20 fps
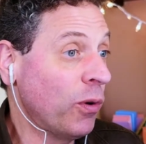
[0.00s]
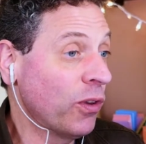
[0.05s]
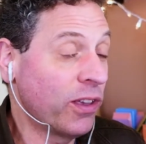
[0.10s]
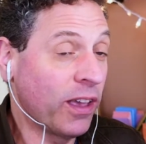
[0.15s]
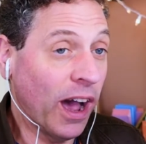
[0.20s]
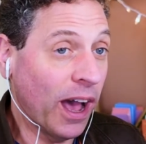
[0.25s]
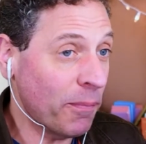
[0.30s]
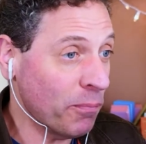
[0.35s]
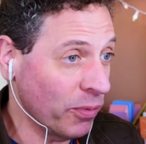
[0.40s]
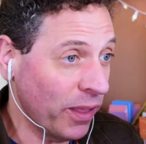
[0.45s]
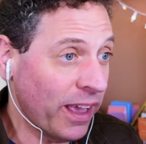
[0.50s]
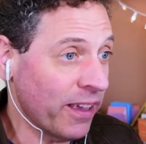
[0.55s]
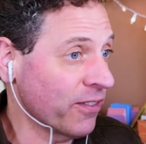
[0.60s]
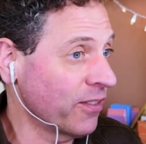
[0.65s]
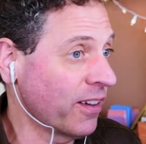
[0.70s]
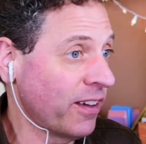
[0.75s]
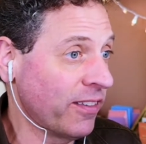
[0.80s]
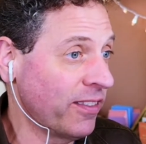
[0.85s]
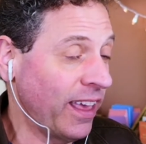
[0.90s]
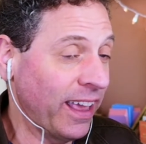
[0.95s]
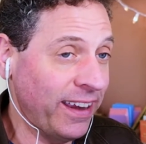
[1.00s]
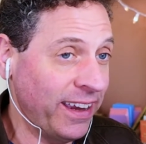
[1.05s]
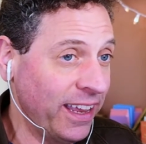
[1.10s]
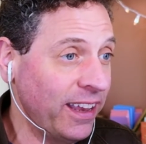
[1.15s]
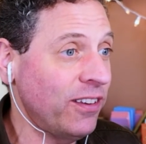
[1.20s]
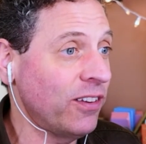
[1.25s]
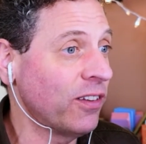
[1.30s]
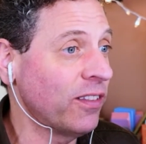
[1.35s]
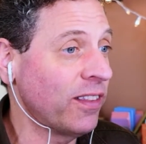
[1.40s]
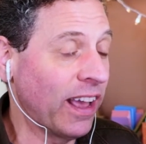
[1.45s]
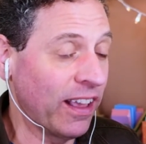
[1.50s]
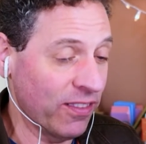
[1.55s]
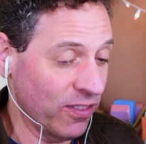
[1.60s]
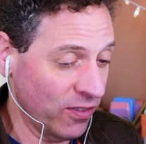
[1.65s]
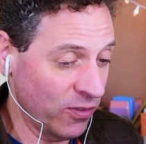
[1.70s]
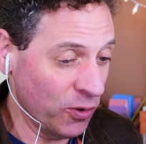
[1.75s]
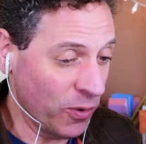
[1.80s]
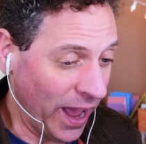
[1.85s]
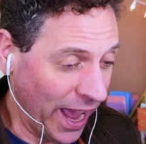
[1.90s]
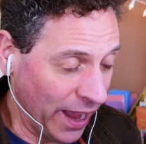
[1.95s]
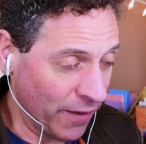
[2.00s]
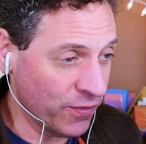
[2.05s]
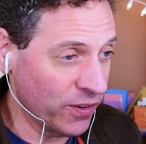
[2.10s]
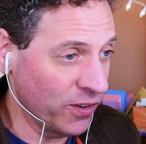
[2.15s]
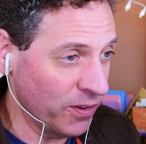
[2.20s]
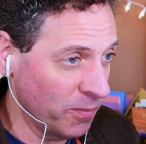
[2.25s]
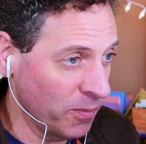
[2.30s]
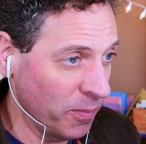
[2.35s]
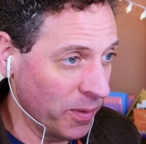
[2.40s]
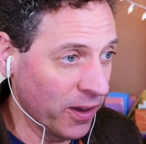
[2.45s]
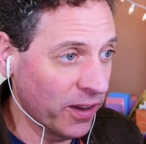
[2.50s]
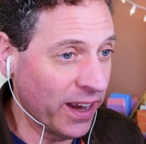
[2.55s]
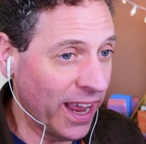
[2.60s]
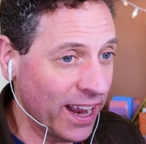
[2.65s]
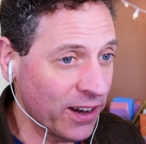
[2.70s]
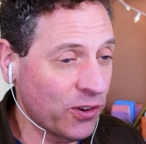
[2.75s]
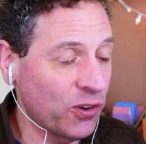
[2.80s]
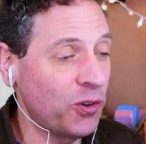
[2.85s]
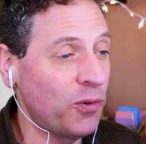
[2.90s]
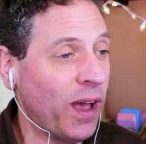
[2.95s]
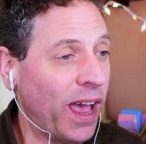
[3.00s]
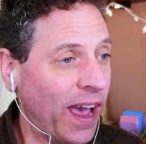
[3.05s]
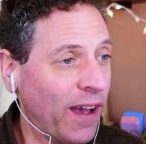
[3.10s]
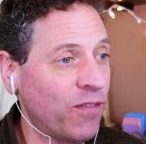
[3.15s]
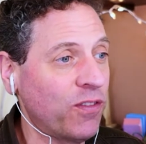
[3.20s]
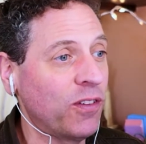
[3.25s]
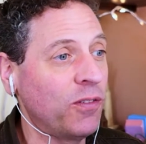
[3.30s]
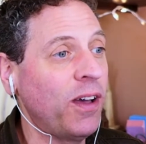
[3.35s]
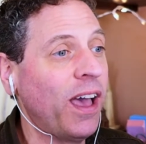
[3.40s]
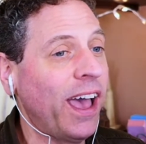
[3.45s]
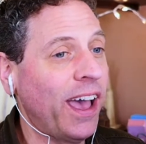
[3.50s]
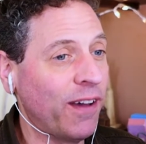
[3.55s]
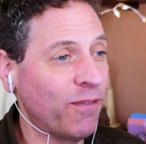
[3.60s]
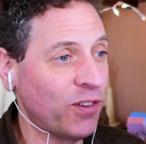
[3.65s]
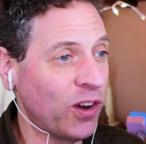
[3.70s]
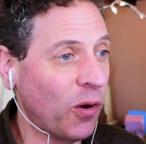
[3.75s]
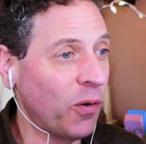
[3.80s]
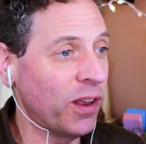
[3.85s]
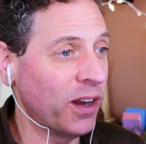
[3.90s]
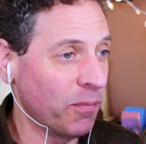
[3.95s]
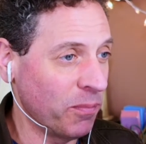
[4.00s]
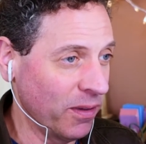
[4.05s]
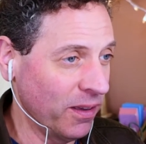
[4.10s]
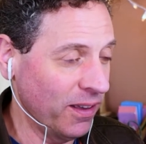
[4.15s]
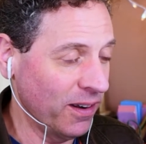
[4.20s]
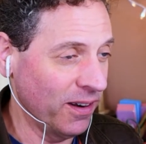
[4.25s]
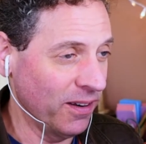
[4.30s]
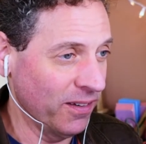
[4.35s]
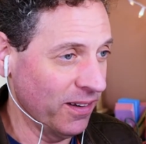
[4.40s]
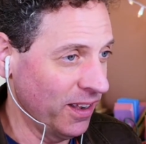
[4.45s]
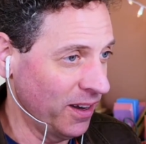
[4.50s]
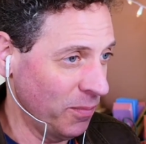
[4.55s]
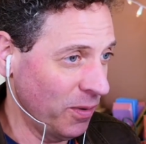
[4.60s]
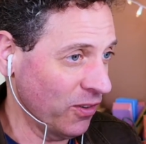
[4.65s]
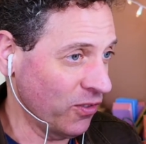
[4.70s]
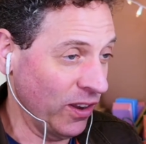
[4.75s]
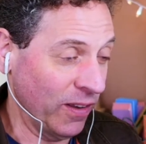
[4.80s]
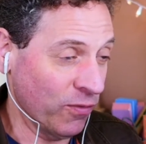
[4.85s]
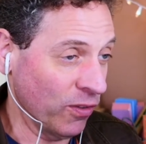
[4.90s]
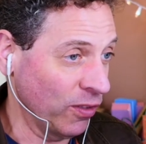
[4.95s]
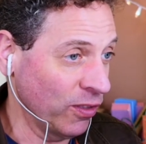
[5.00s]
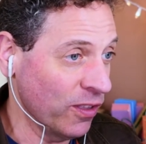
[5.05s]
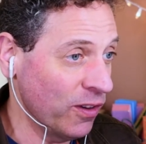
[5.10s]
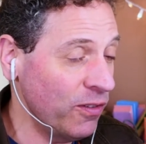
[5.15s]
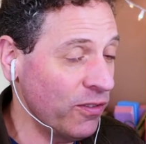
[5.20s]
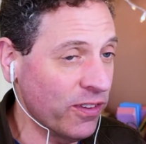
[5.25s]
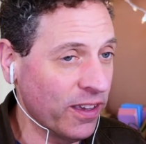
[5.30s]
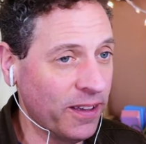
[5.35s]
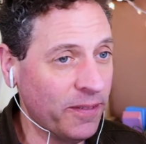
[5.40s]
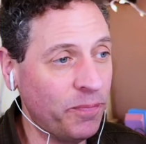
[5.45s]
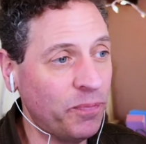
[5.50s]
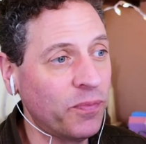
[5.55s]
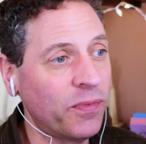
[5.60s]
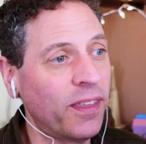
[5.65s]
God bless, because they need to. That you have to, to be a good actor. You have to have no inhibition. You have to lose it.